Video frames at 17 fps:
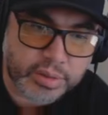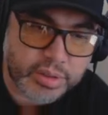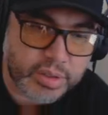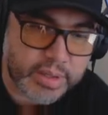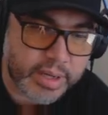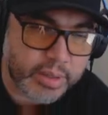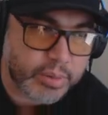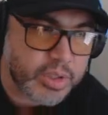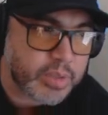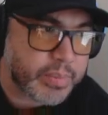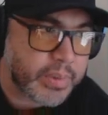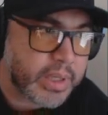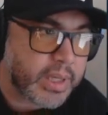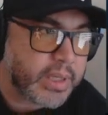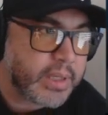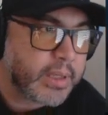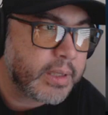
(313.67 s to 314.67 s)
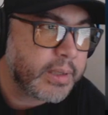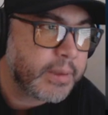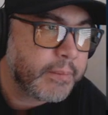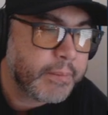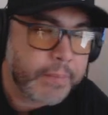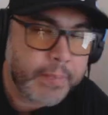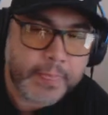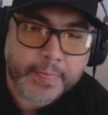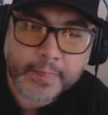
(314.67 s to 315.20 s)
291 speed.
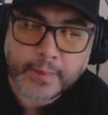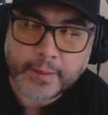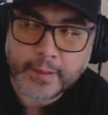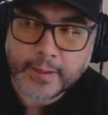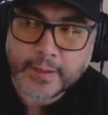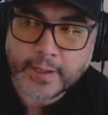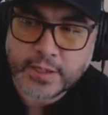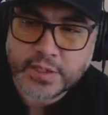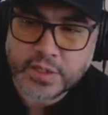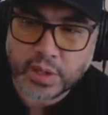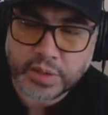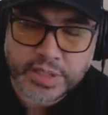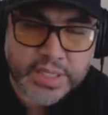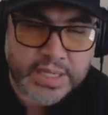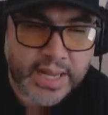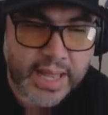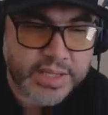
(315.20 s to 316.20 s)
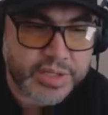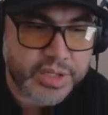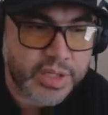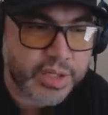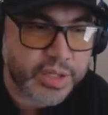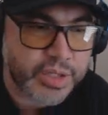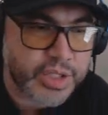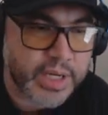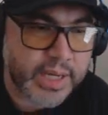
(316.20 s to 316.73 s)
Okay, I saw the tenacity,
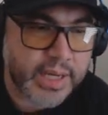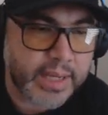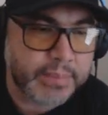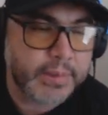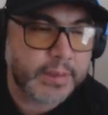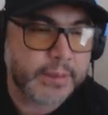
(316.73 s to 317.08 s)
good job.